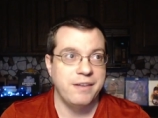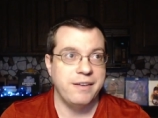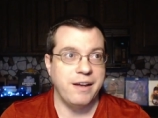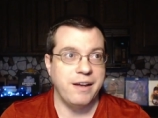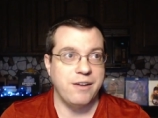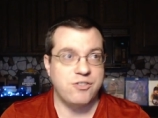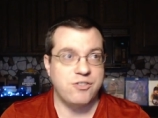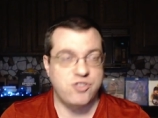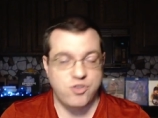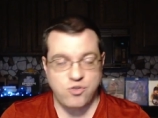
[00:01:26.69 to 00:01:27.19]

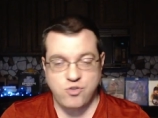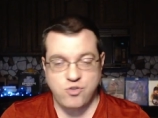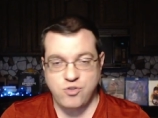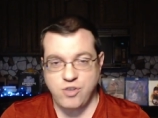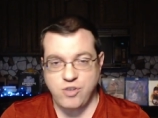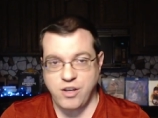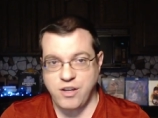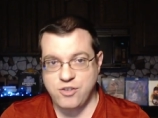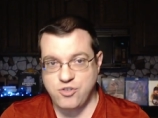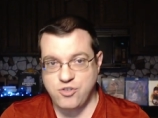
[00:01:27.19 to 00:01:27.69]
Now,
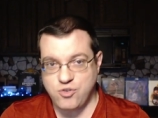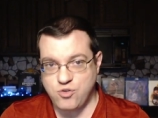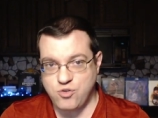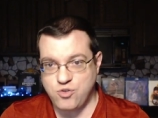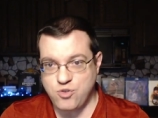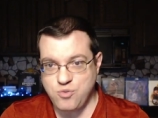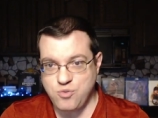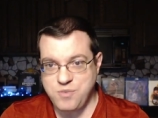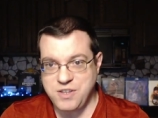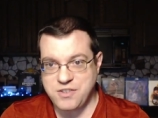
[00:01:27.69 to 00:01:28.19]

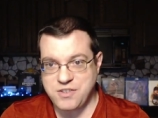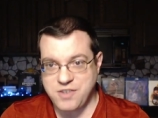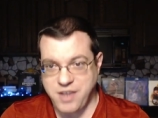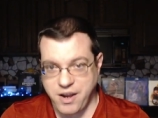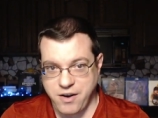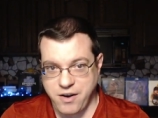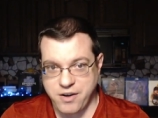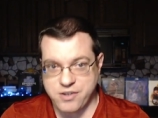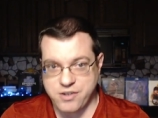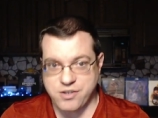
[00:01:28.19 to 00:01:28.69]
Tsutsumi's
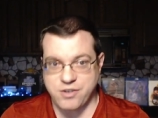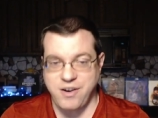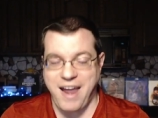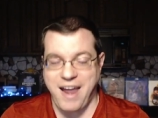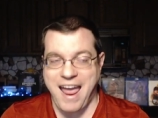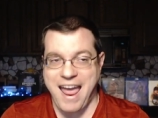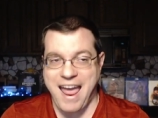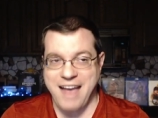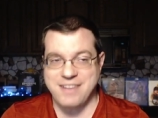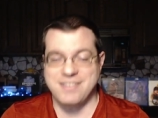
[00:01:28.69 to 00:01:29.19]
character
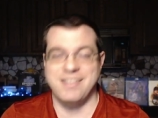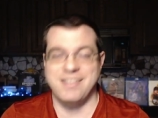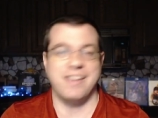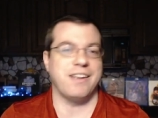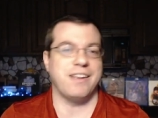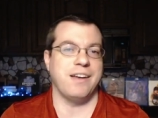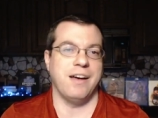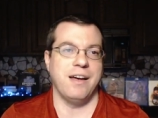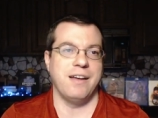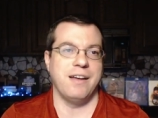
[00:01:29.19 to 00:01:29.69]
acts
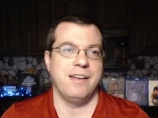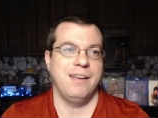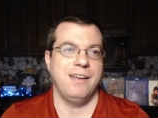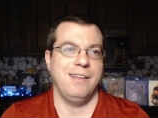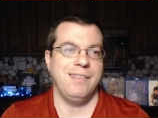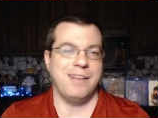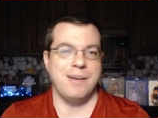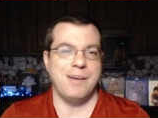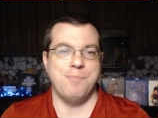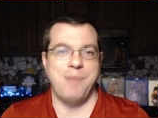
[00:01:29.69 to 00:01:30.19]
like
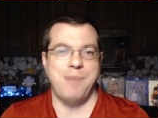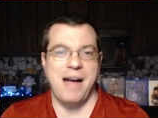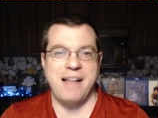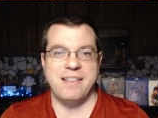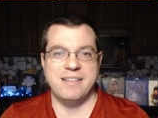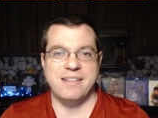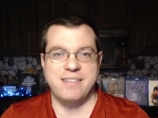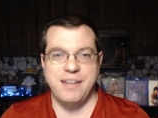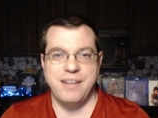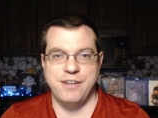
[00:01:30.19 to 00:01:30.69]
a
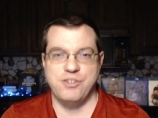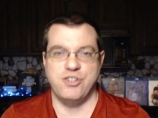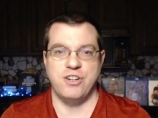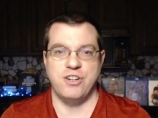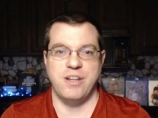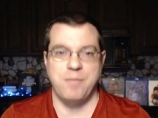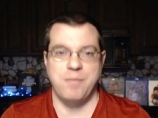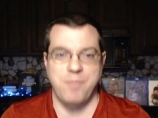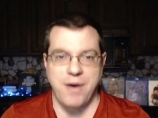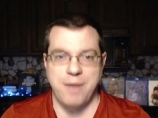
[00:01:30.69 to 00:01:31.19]

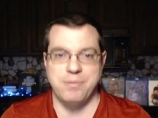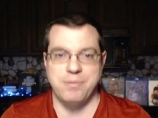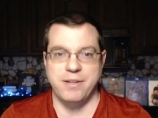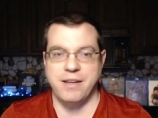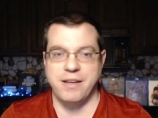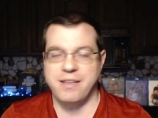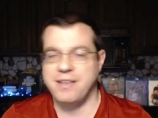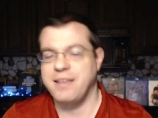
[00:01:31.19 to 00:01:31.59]
politician in public,